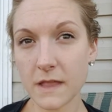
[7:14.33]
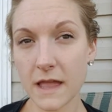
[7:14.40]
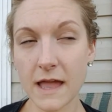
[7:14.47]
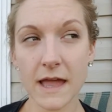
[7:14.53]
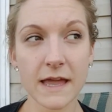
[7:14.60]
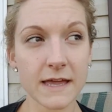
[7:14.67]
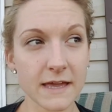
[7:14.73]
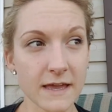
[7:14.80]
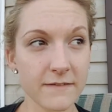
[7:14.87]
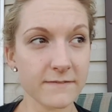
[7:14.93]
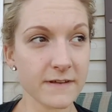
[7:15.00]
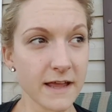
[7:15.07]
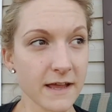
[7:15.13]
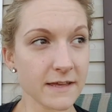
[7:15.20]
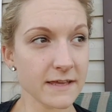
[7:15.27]
I have
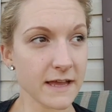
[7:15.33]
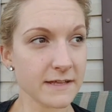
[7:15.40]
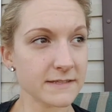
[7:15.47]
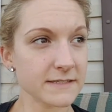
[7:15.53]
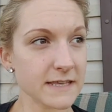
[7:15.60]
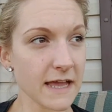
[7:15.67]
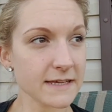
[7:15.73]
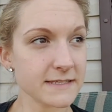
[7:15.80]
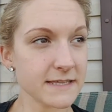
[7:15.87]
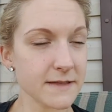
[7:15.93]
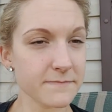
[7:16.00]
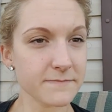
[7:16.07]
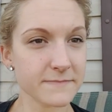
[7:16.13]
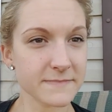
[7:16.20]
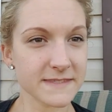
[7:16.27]
not yet texted
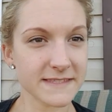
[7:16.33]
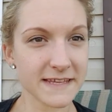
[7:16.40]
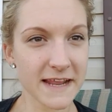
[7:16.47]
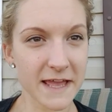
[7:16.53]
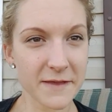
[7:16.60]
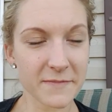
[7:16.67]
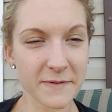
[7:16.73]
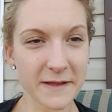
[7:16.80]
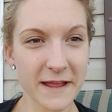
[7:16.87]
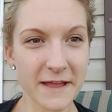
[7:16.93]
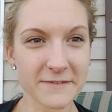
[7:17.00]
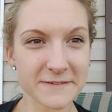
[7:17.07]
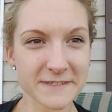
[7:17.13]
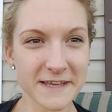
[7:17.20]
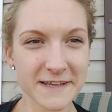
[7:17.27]
him today, but I
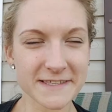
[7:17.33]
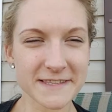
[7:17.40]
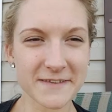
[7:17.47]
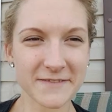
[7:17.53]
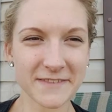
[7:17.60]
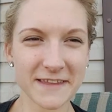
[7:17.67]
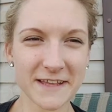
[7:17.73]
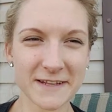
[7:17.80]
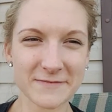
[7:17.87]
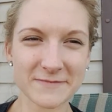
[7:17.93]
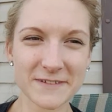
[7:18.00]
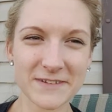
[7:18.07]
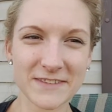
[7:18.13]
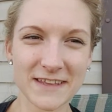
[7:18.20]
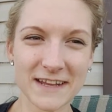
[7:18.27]
will text him and let him
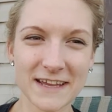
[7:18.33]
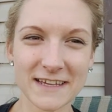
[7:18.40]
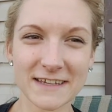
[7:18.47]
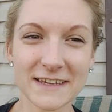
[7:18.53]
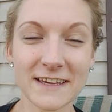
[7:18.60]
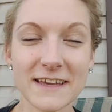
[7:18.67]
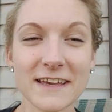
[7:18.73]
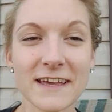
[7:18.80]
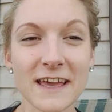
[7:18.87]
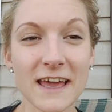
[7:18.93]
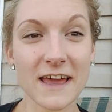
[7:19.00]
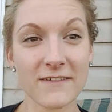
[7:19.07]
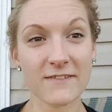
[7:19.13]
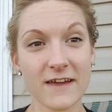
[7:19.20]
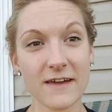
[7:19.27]
know that I
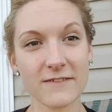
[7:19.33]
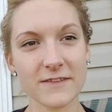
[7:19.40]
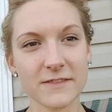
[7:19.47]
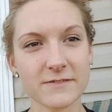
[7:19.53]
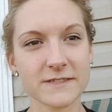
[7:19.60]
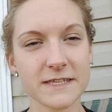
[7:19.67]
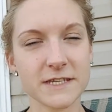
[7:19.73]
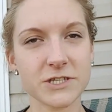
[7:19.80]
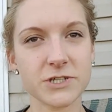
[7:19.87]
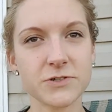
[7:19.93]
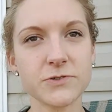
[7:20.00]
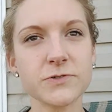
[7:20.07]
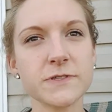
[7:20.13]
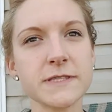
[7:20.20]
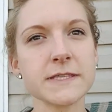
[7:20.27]
have having those
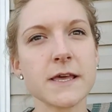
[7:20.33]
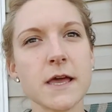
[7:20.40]
issues.